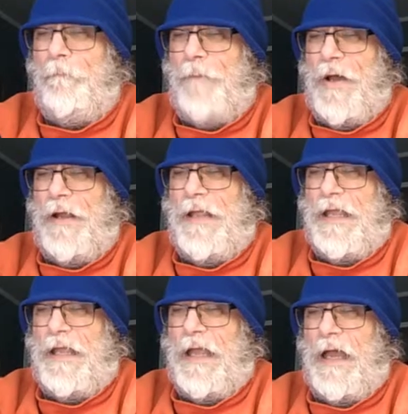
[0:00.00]
But
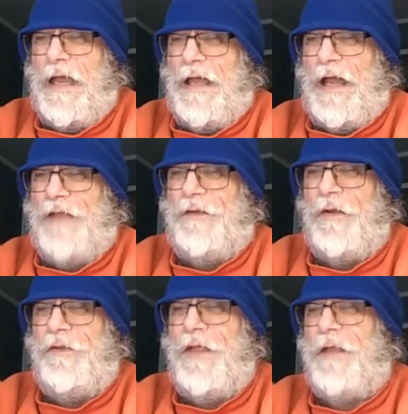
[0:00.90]
I
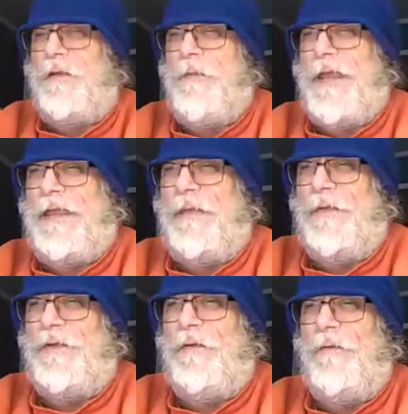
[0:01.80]
still think you make him
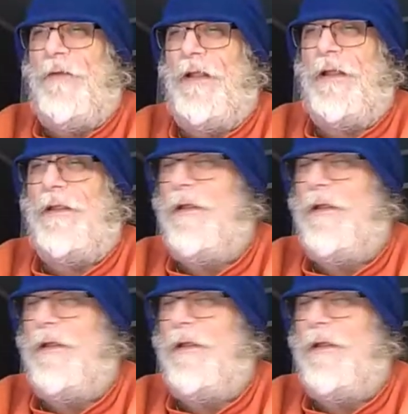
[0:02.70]
into a villain.